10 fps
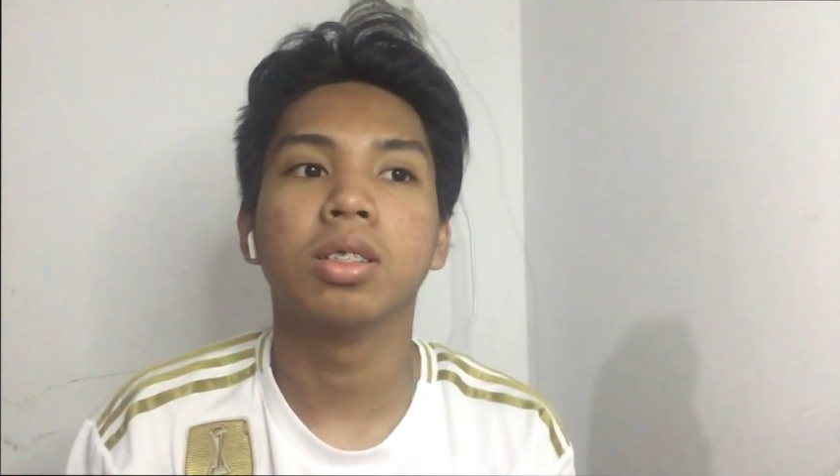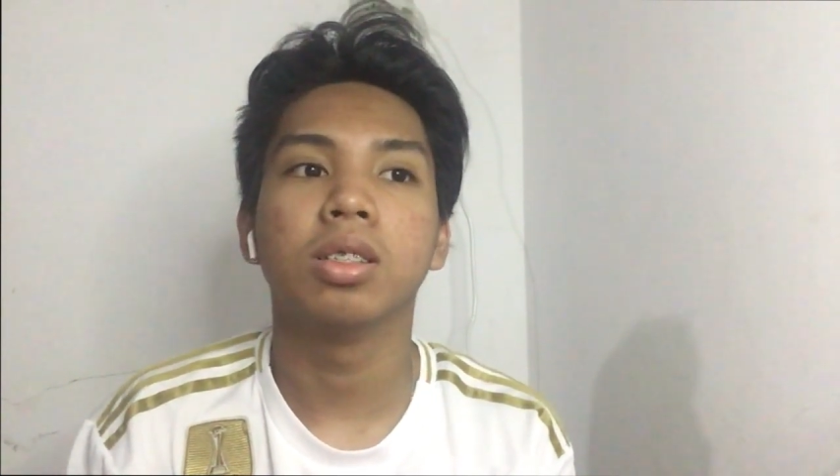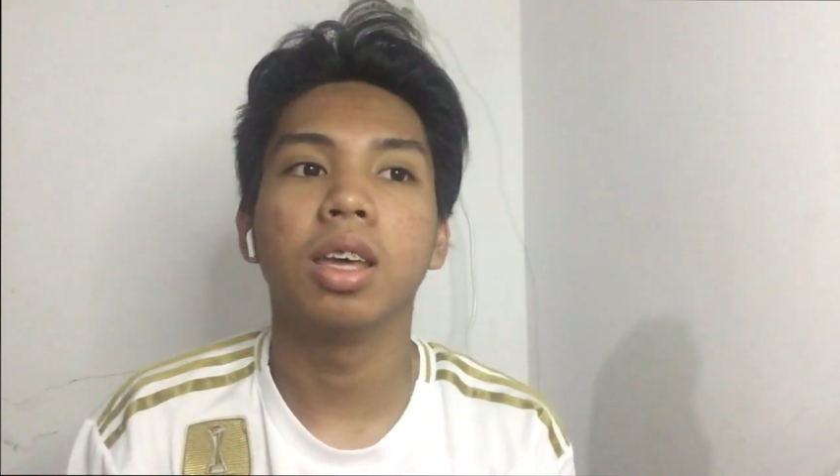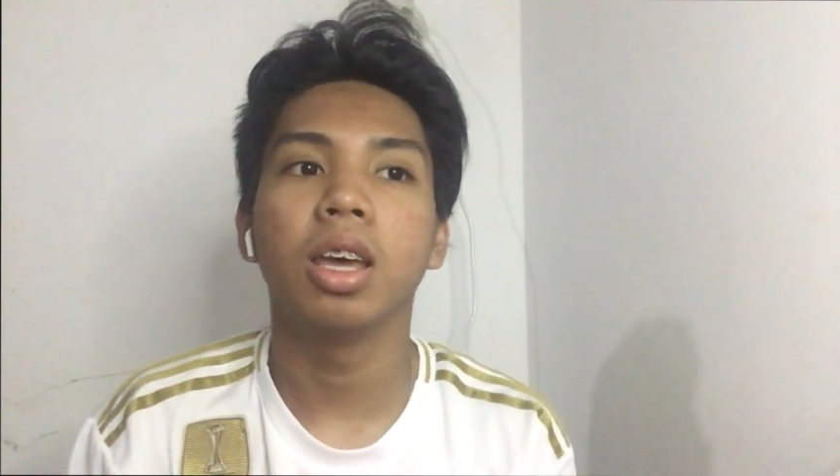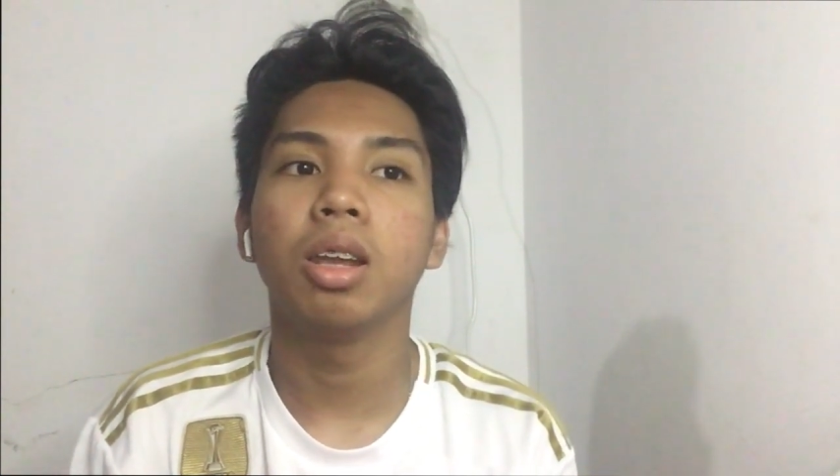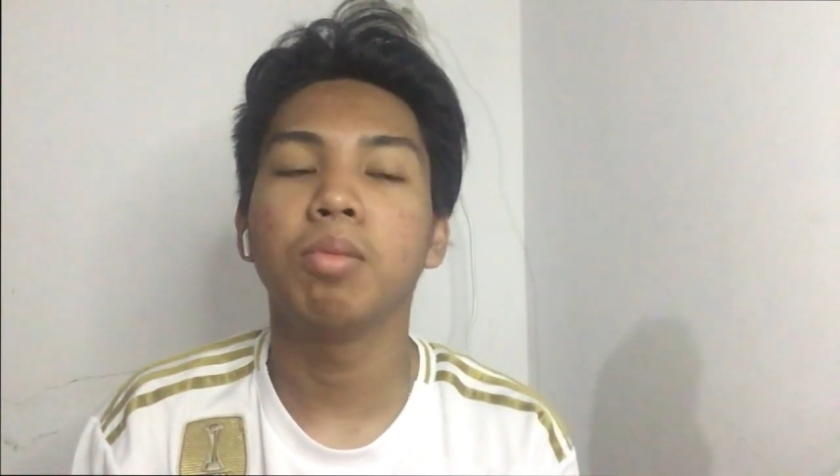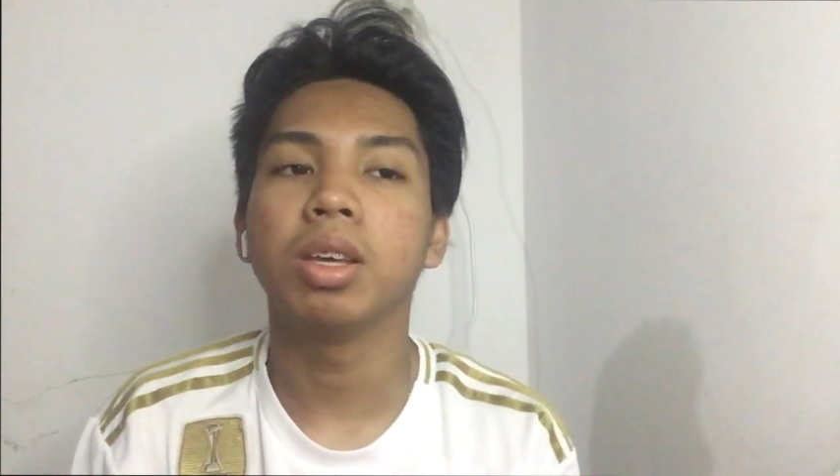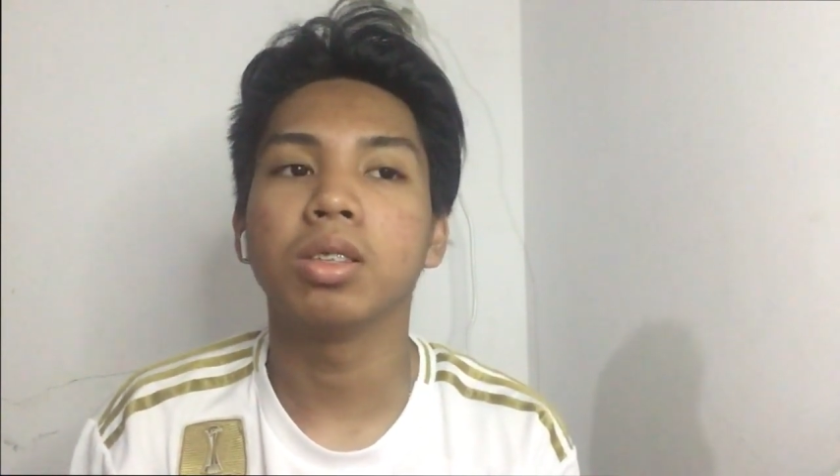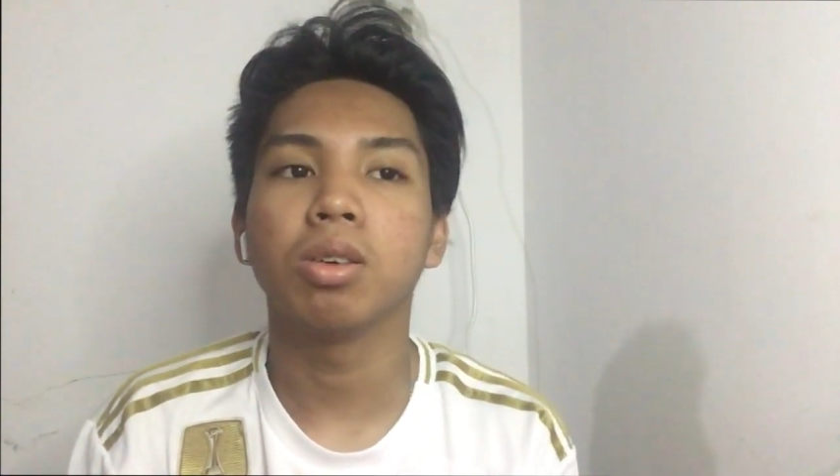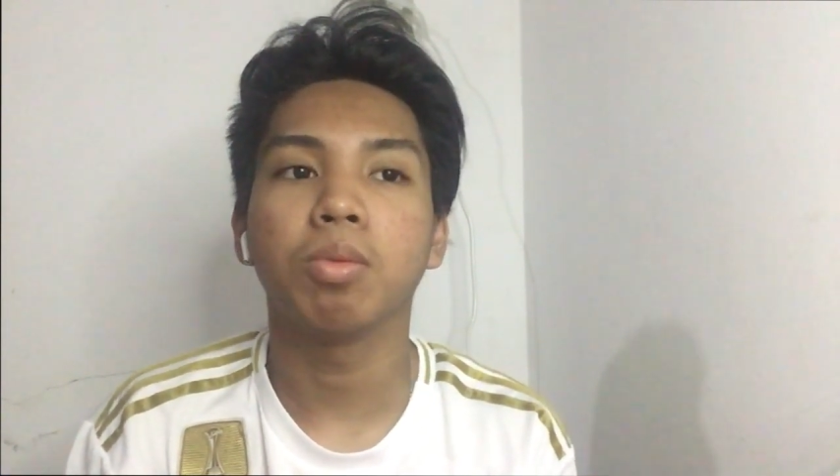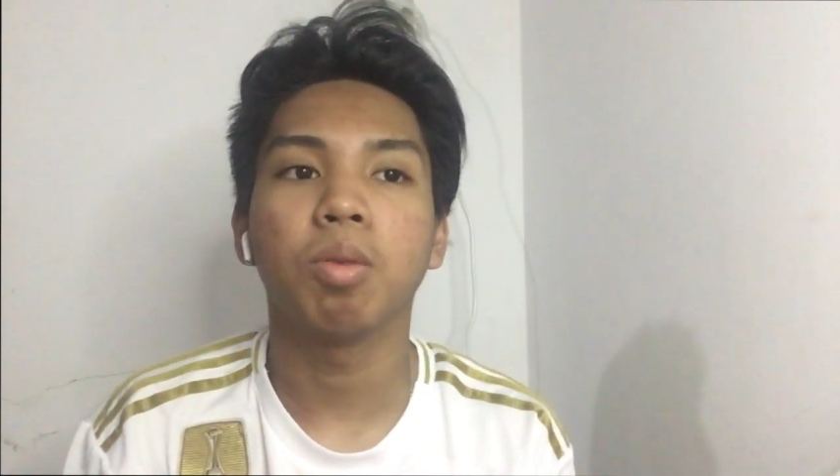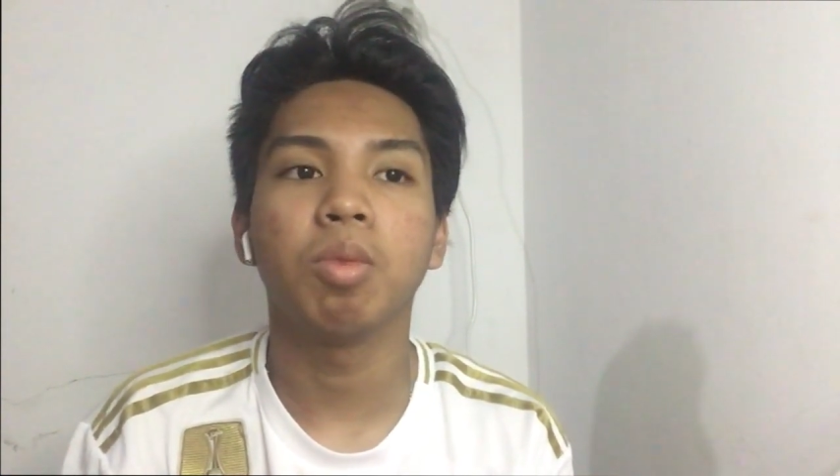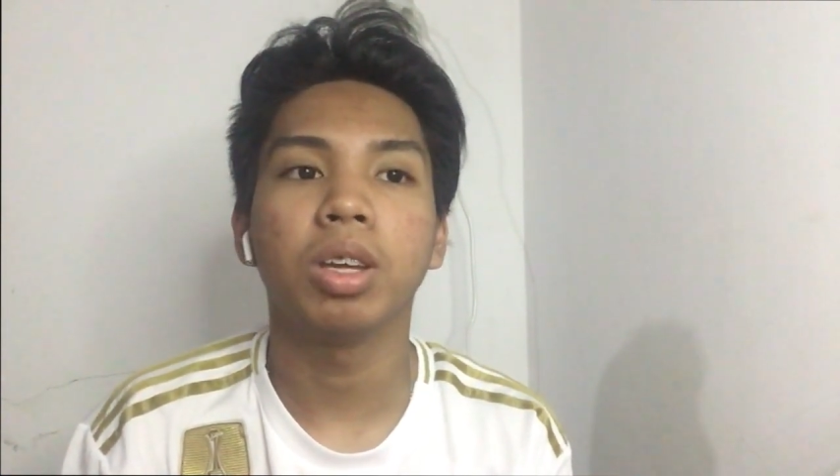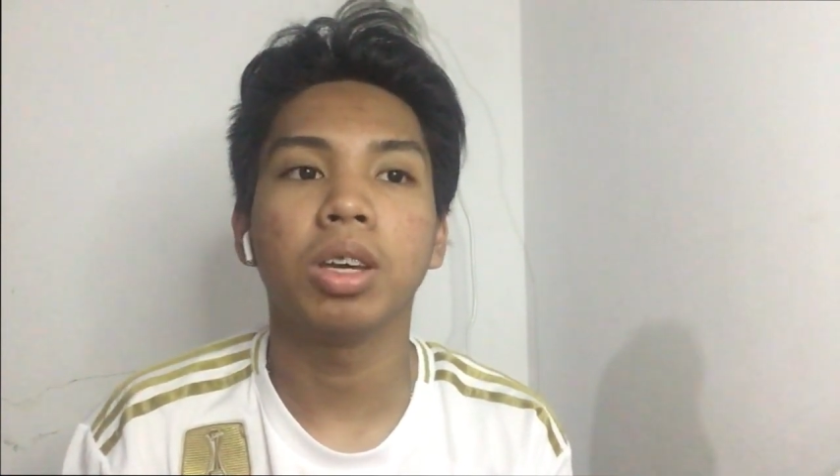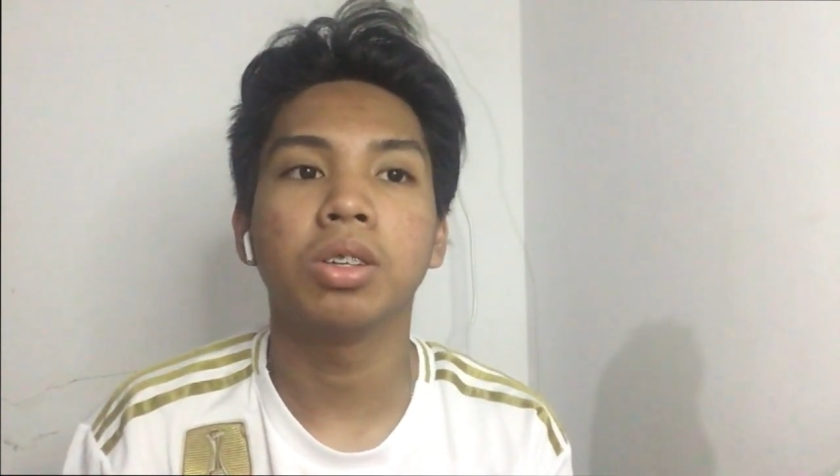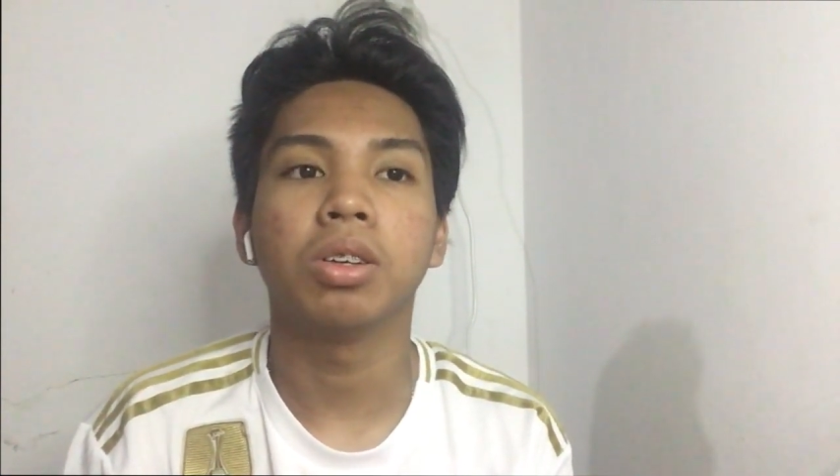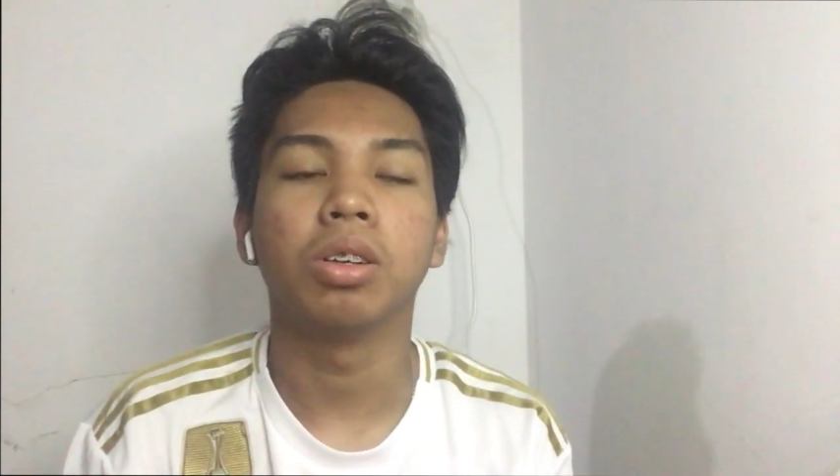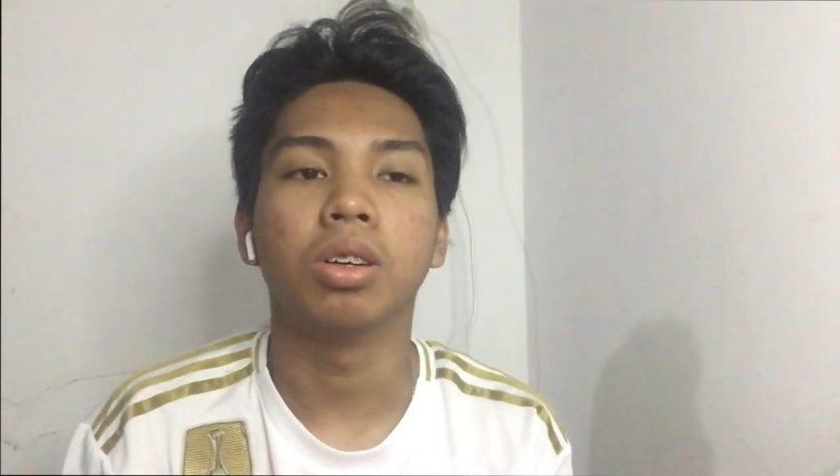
the elements of communication,